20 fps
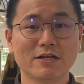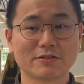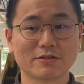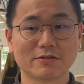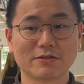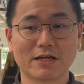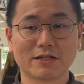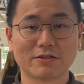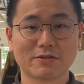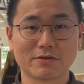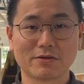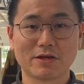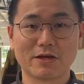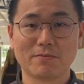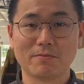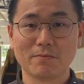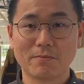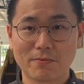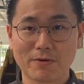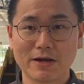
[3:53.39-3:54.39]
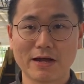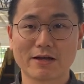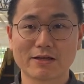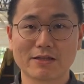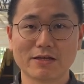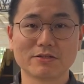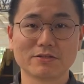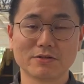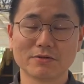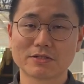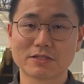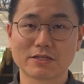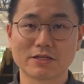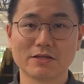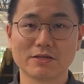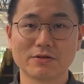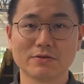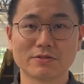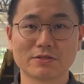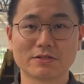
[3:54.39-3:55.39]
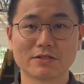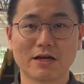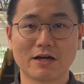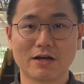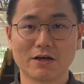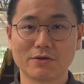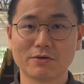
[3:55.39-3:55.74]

so that you can practice your skills